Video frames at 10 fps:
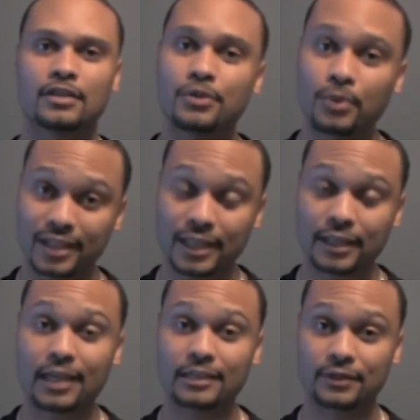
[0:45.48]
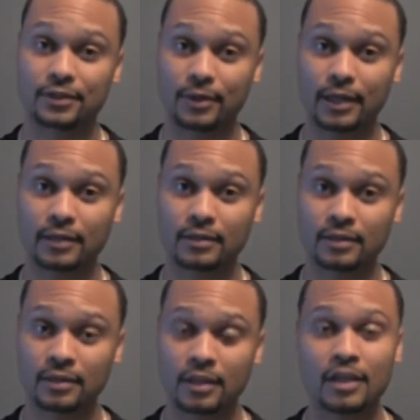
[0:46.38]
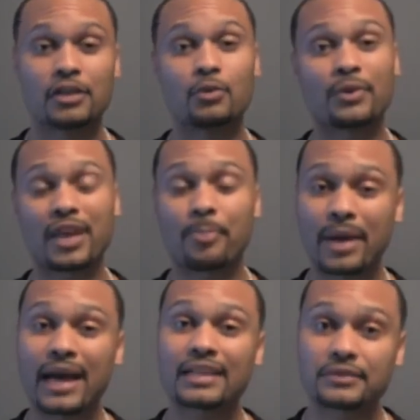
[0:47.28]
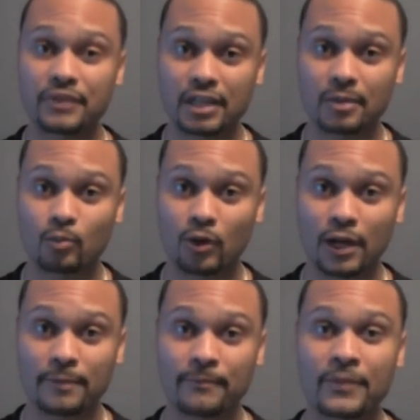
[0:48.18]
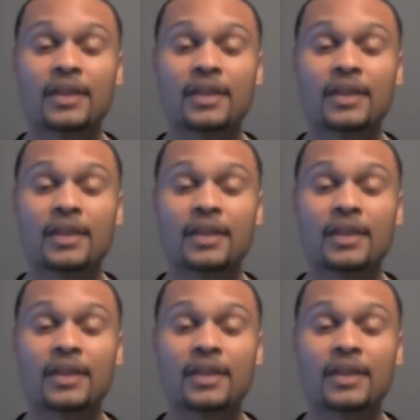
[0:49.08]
You want that cash flow, right? You want that passive income, right?